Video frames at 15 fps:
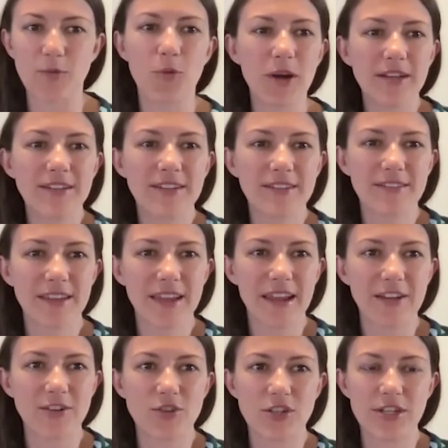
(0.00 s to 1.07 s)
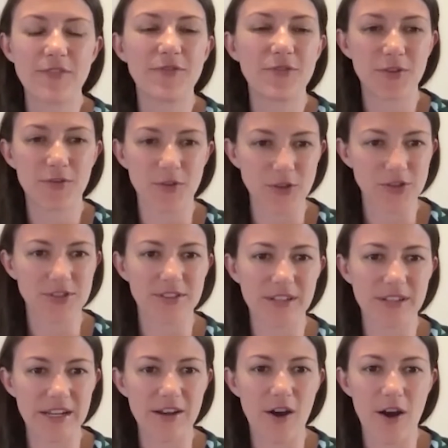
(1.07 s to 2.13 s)
What does a chief
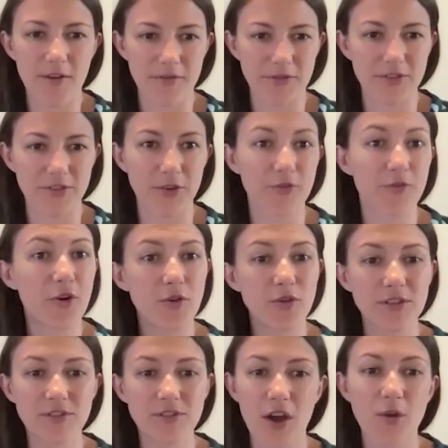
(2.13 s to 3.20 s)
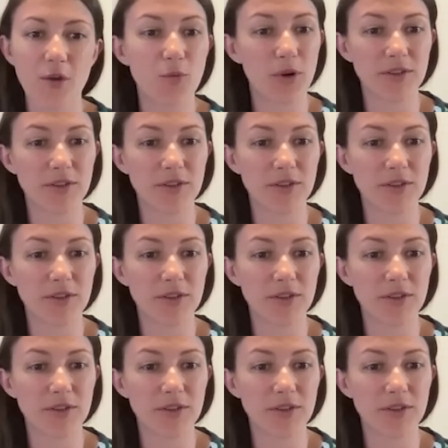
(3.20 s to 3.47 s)
diversity officer focus on?